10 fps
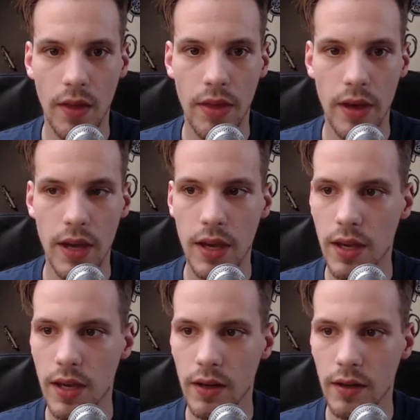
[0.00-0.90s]

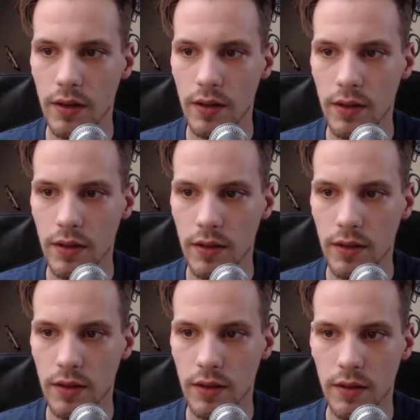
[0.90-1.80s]
the
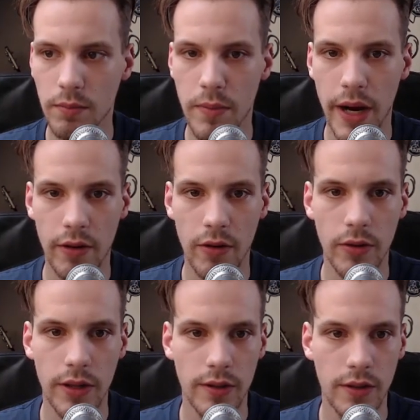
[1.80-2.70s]

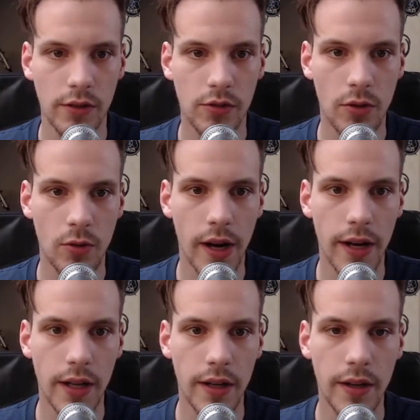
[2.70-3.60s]
macro control
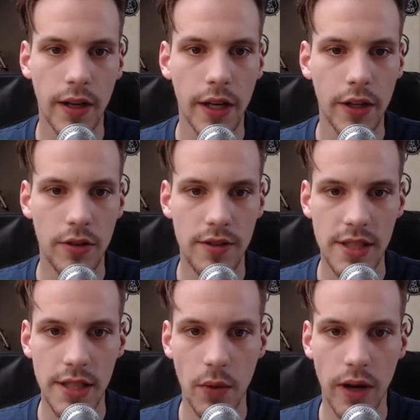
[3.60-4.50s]
right here, you can
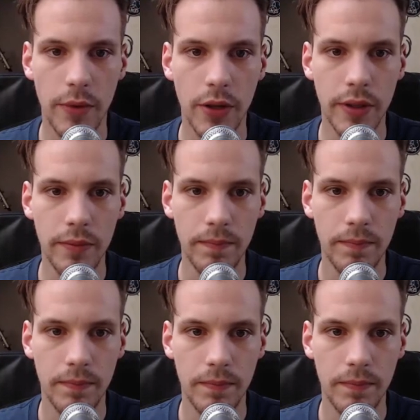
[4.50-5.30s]
see what I'm doing.